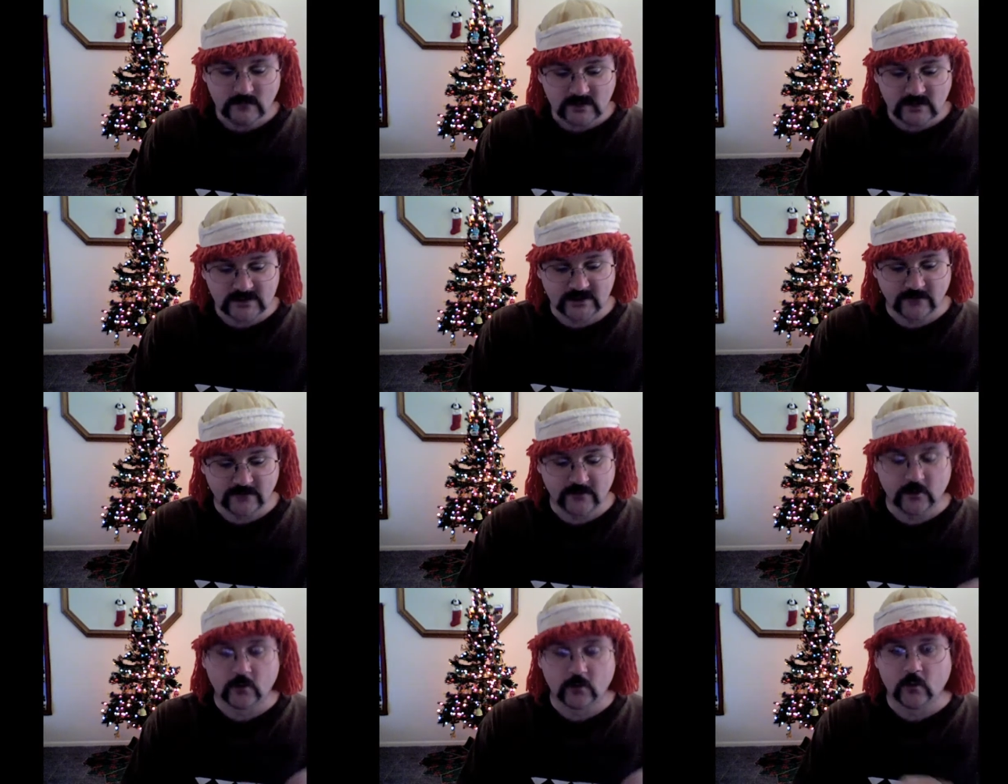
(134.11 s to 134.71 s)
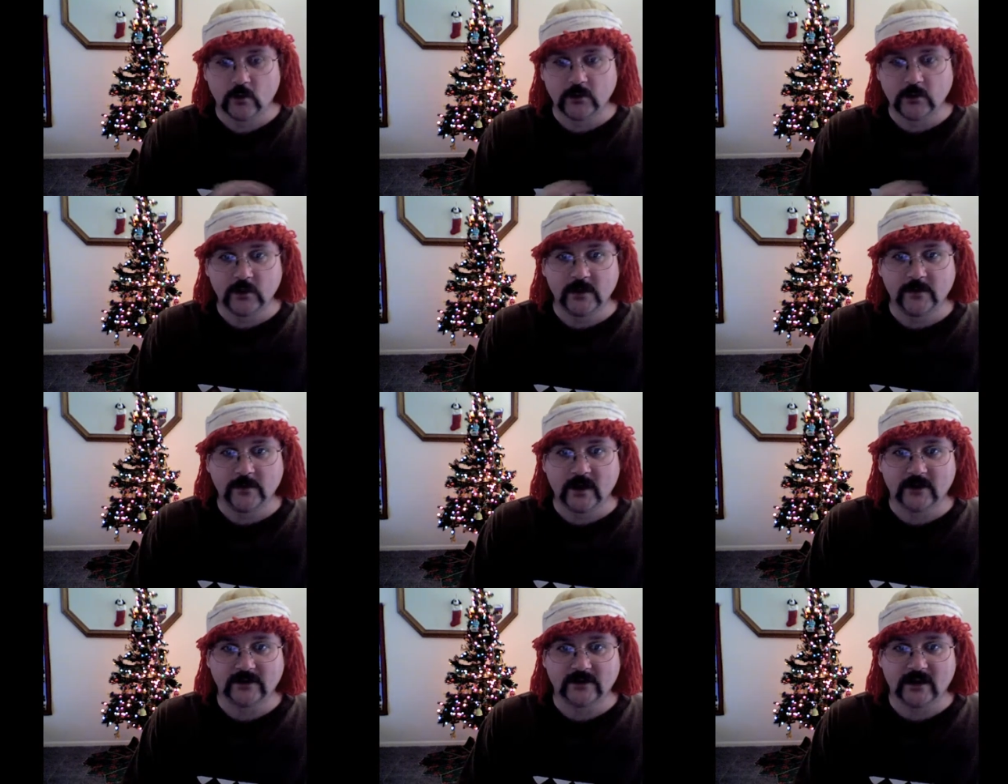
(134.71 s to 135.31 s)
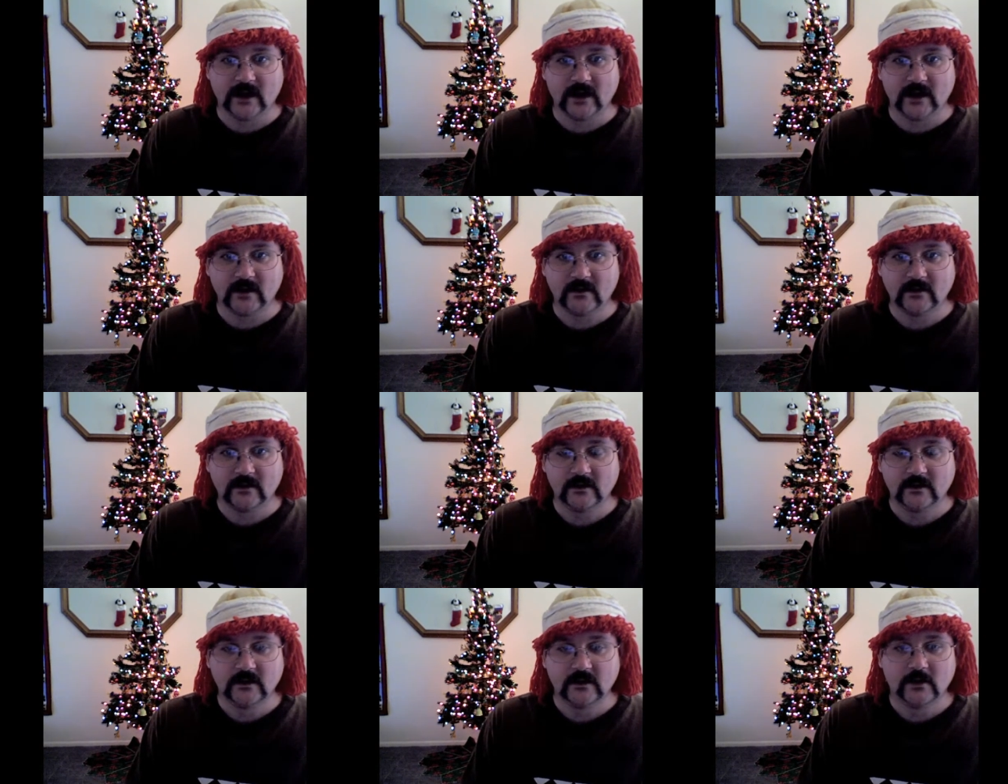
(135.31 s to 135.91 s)
So if you're wondering about
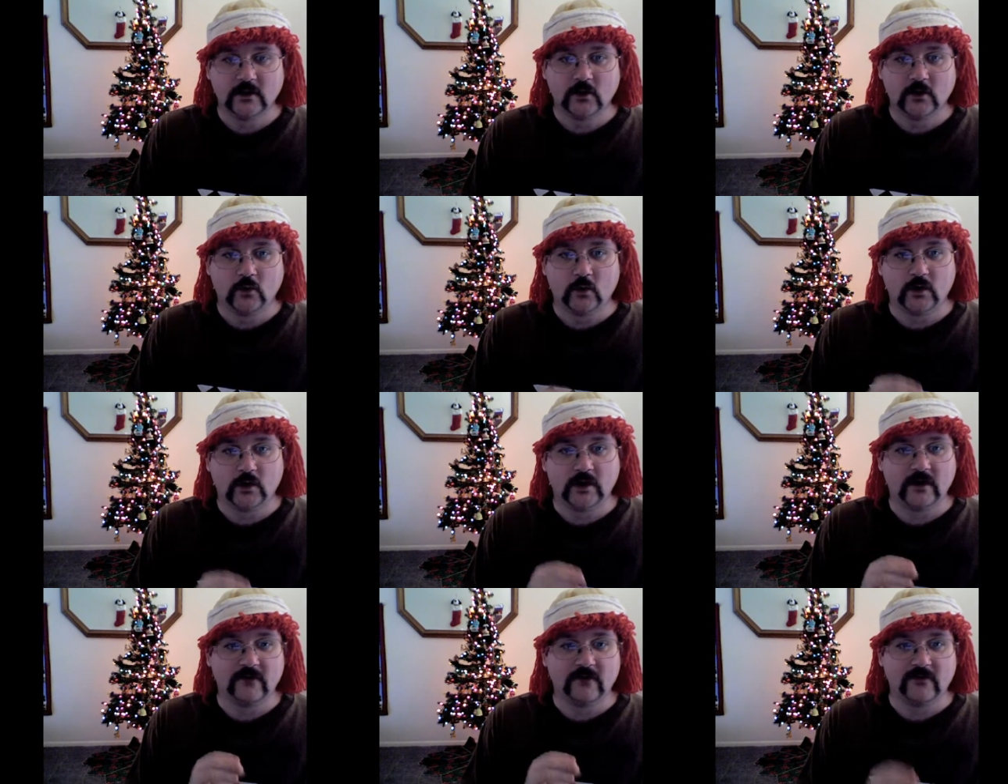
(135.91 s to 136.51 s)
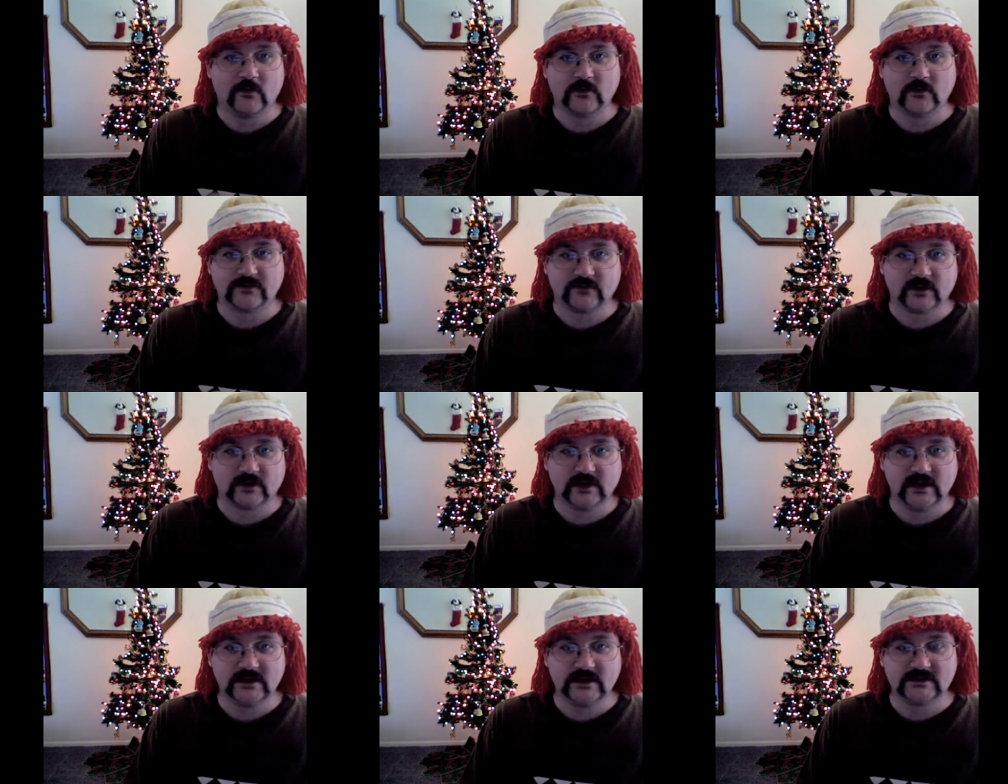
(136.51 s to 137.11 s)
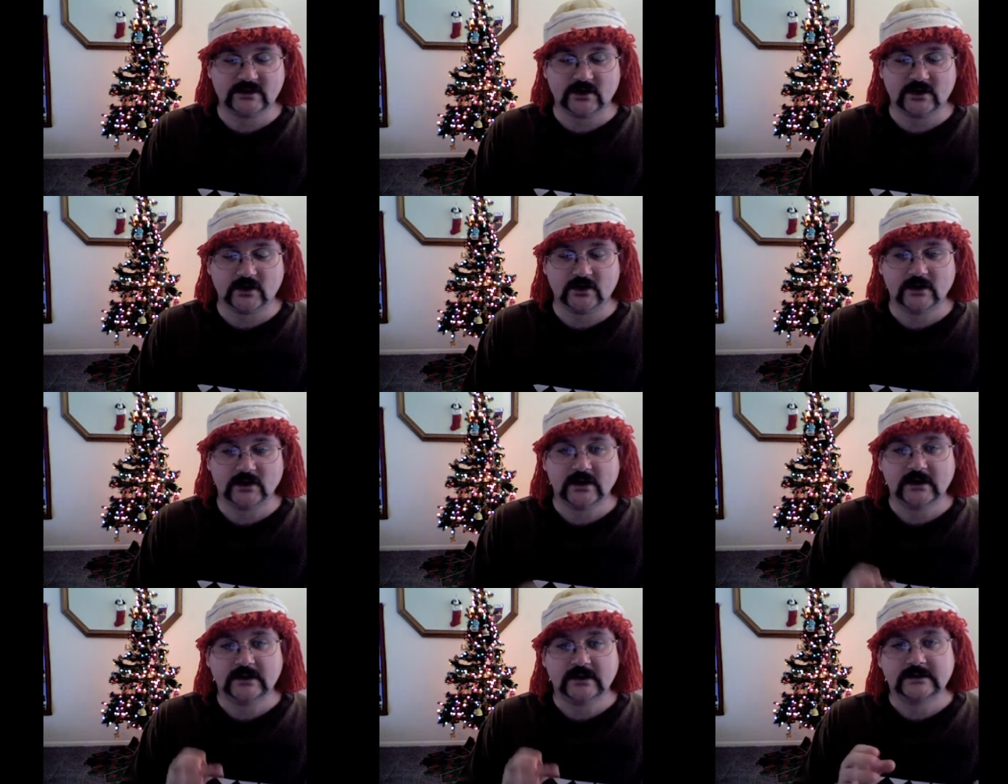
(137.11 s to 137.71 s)
that, wondering if it was for kids and
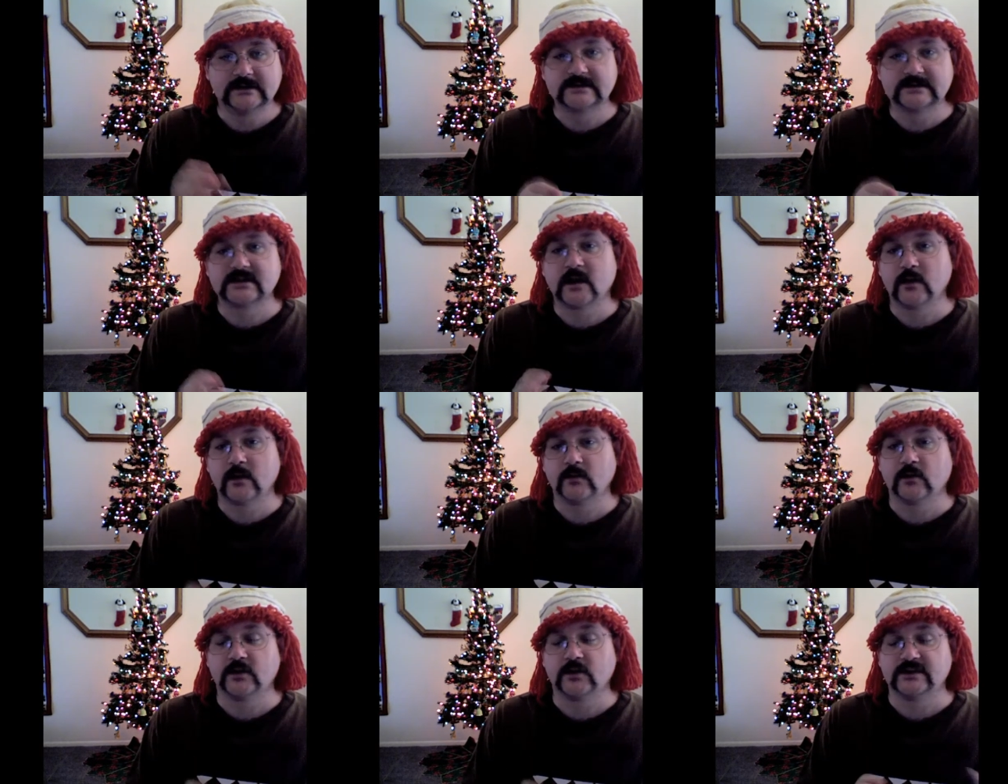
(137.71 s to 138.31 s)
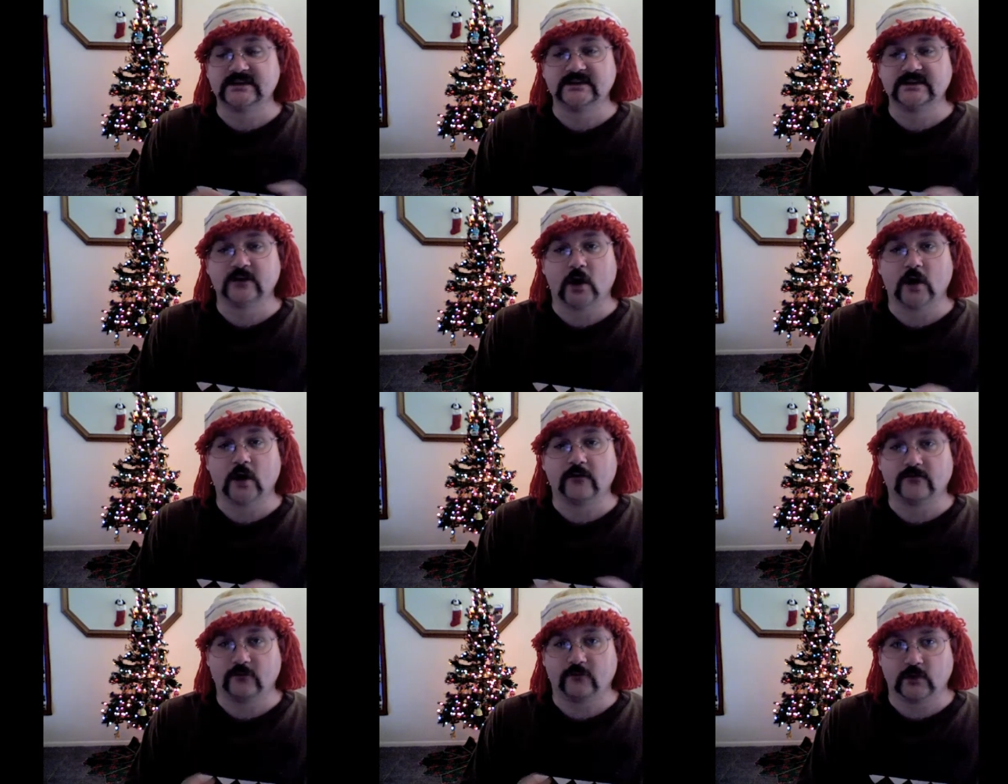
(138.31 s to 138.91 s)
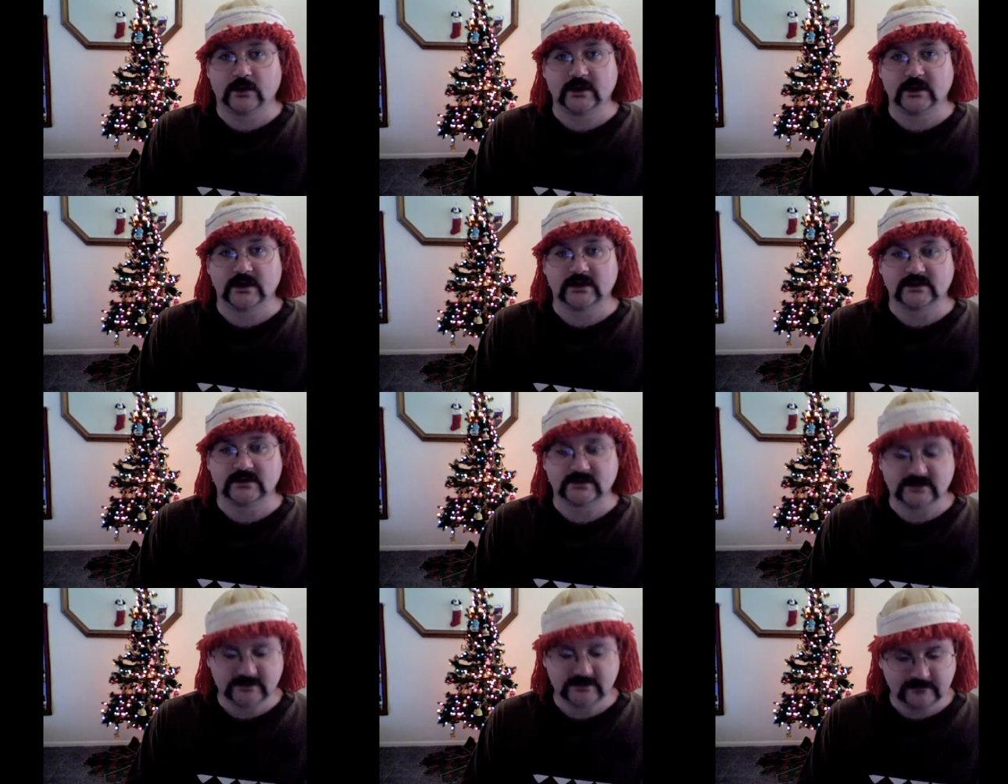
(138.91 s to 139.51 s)
all, this comic book is not for
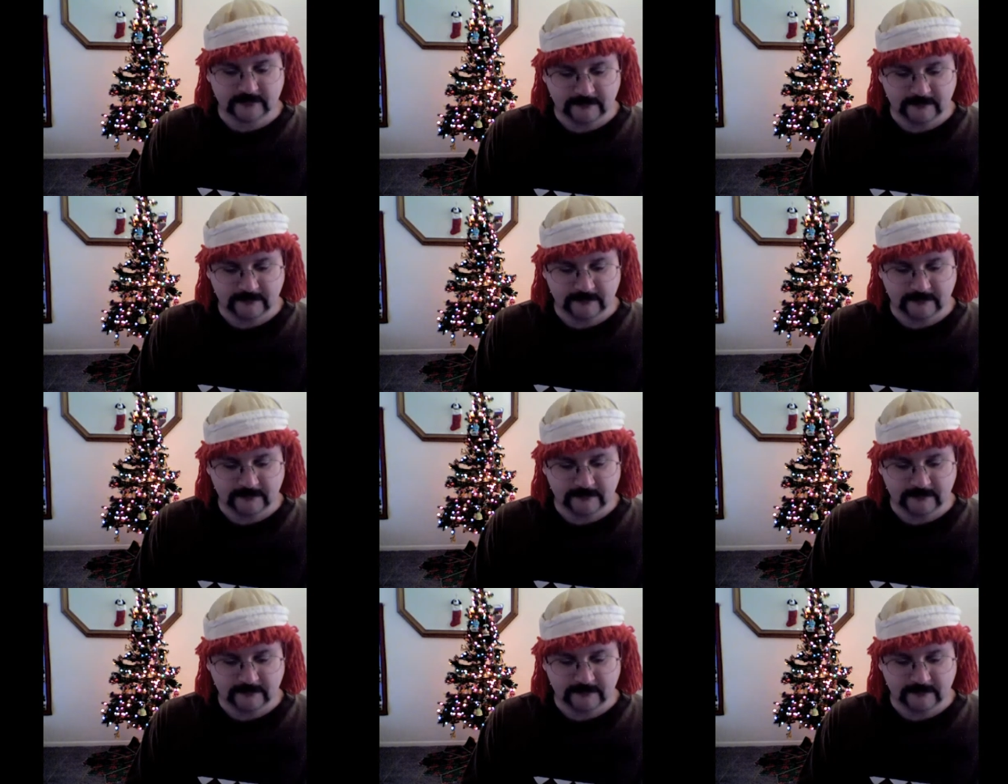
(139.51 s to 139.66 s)
kids.